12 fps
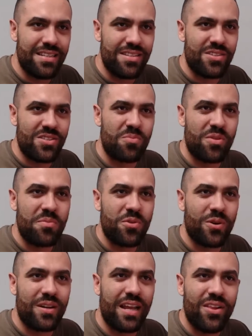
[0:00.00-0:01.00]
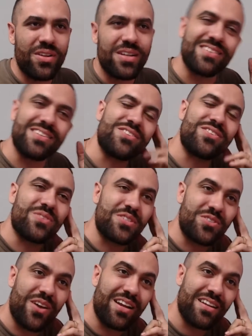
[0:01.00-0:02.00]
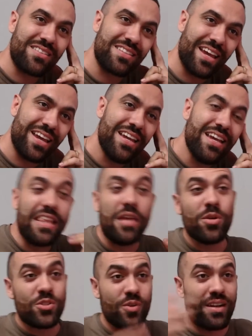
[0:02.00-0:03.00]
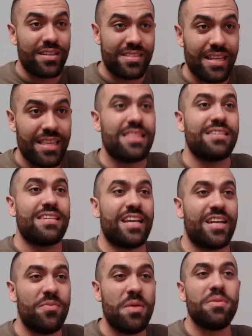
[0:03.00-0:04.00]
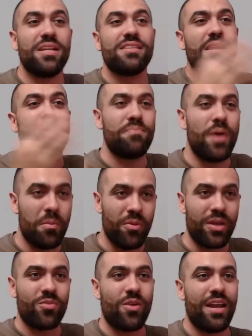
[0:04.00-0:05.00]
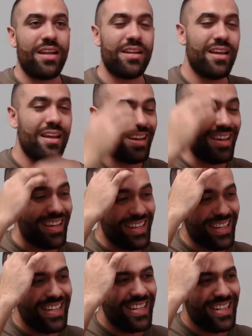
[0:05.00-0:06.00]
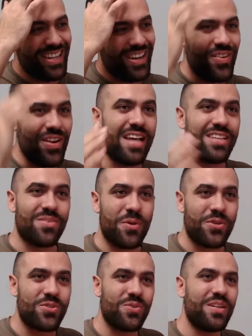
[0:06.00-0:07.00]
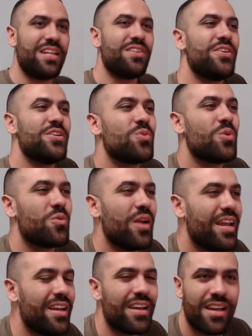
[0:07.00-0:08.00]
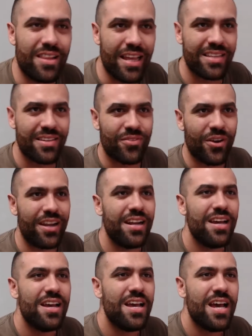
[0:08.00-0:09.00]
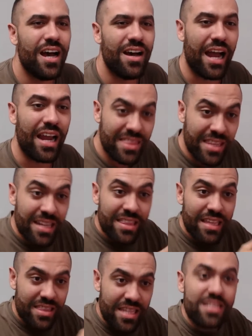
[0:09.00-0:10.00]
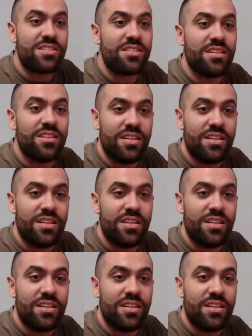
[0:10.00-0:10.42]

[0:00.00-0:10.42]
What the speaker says: the Supreme Court Heller decision was trying to say, they were trying to say that the Second Amendment is a public right, as opposed to an individual right, a collective right. I think that this